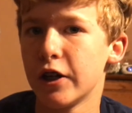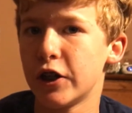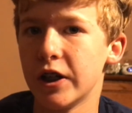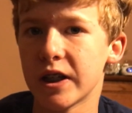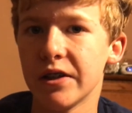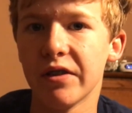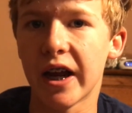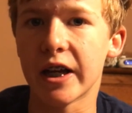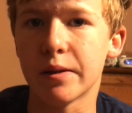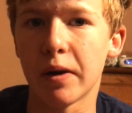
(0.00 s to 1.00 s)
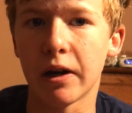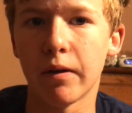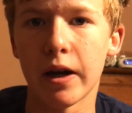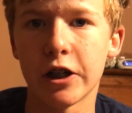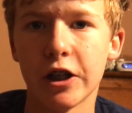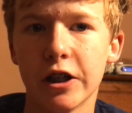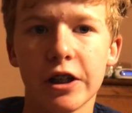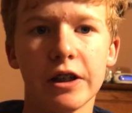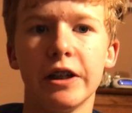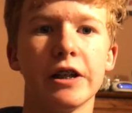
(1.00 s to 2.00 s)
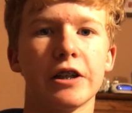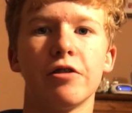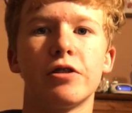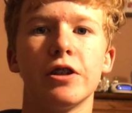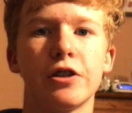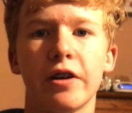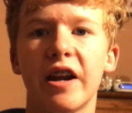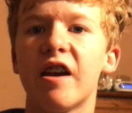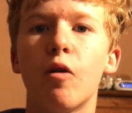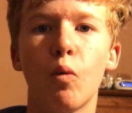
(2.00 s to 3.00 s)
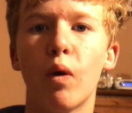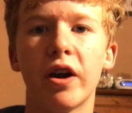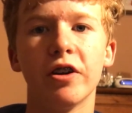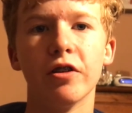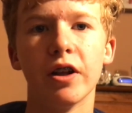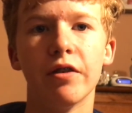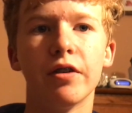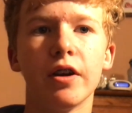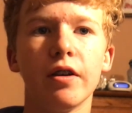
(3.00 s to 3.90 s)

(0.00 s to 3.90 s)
She doesn't even answer my question. She just goes to straight, "Where do you live?"